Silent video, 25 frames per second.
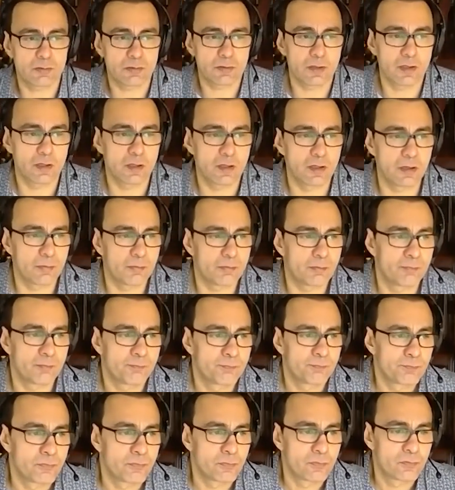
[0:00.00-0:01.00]

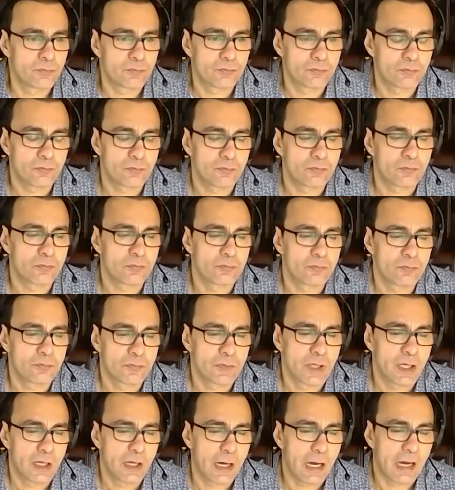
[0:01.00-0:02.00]

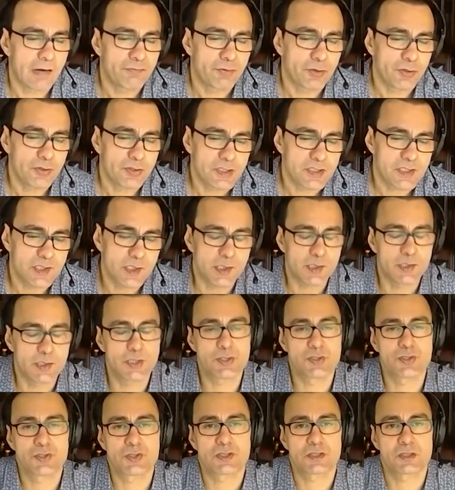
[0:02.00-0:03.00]
I've heard is that
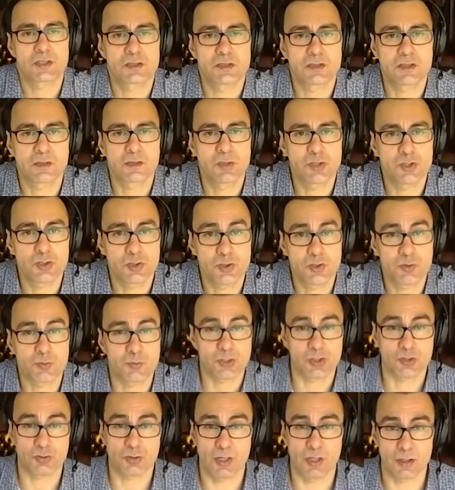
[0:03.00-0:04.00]
there's some issues with
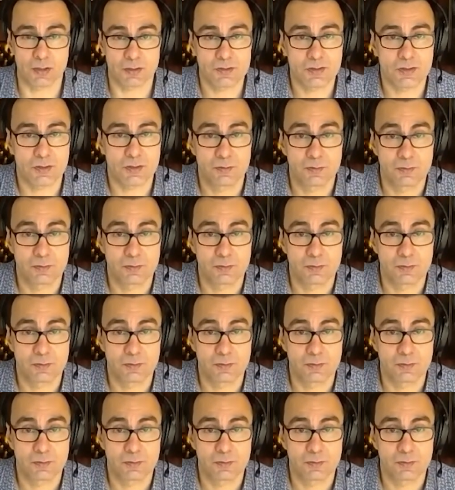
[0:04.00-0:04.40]
drugs.